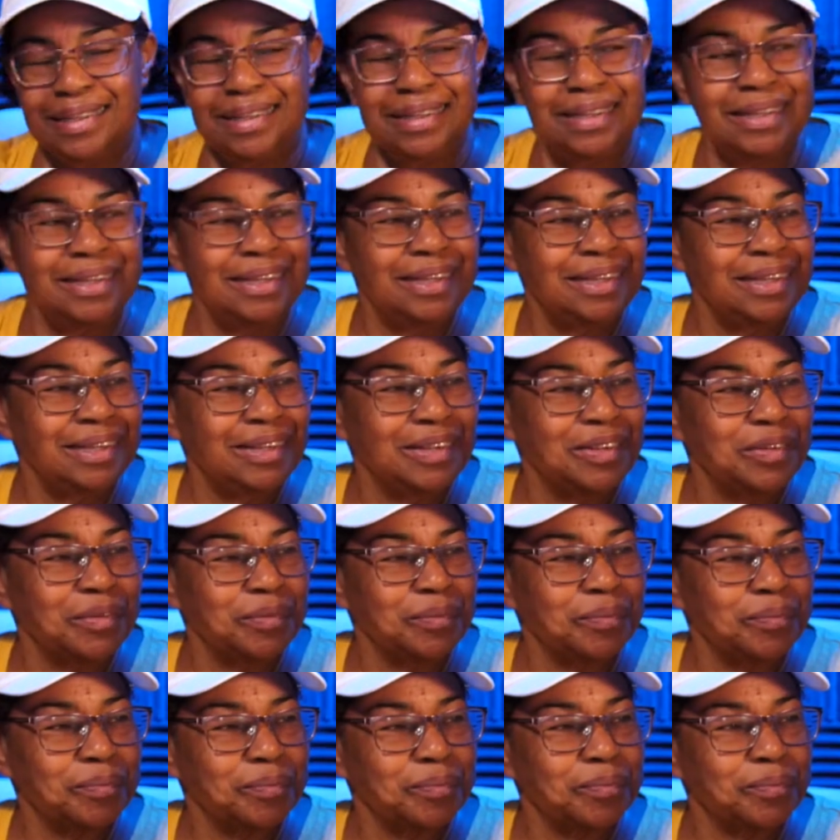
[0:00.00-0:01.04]

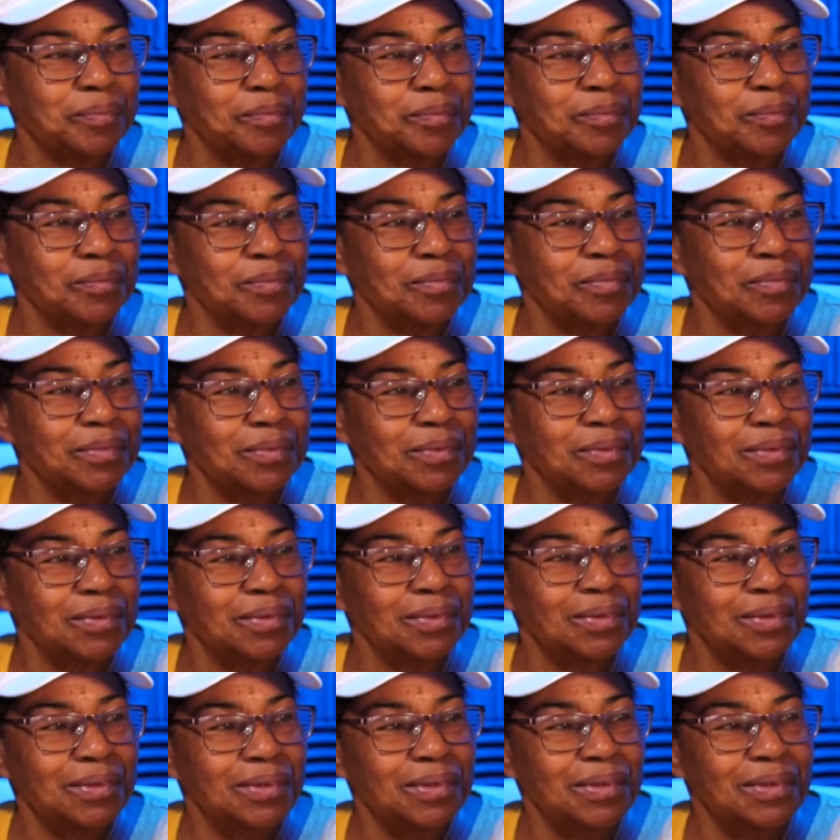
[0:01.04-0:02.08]

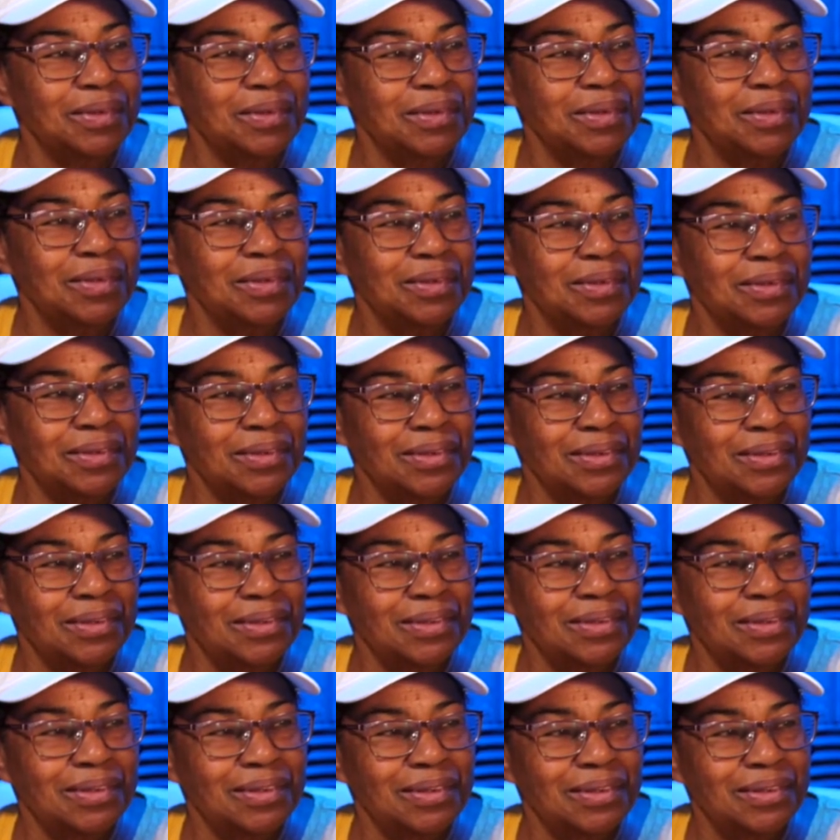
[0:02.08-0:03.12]

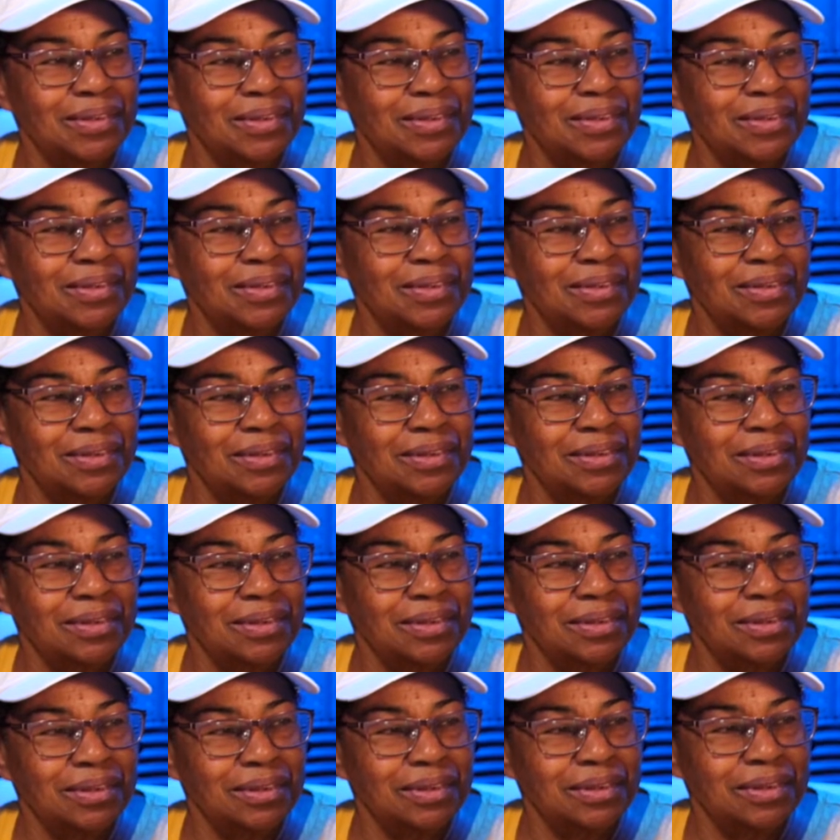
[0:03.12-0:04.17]

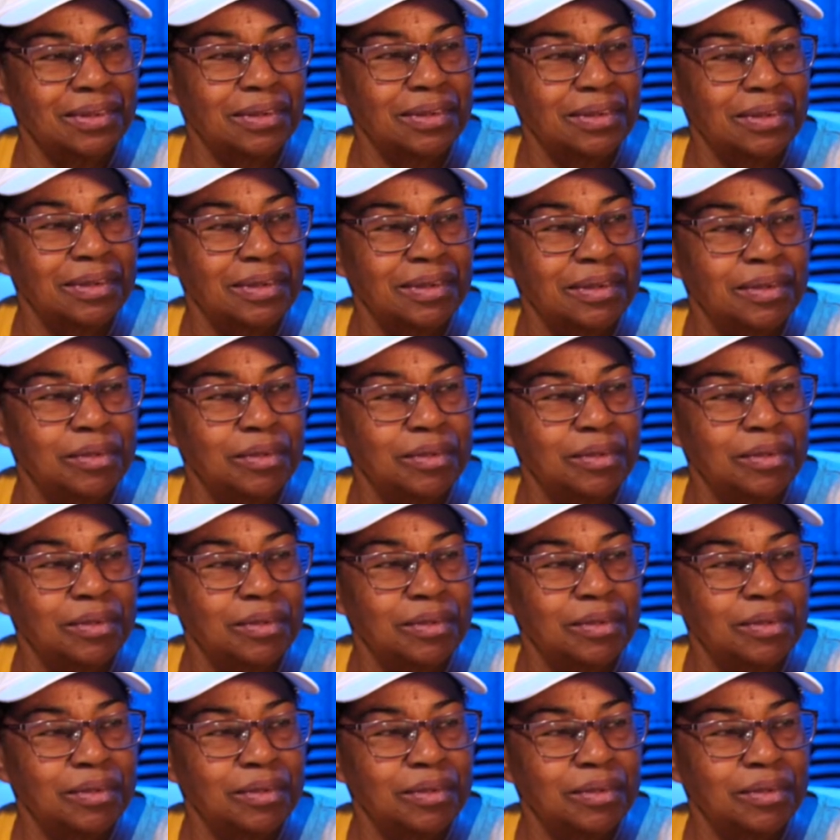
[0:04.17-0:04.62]
(not speaking)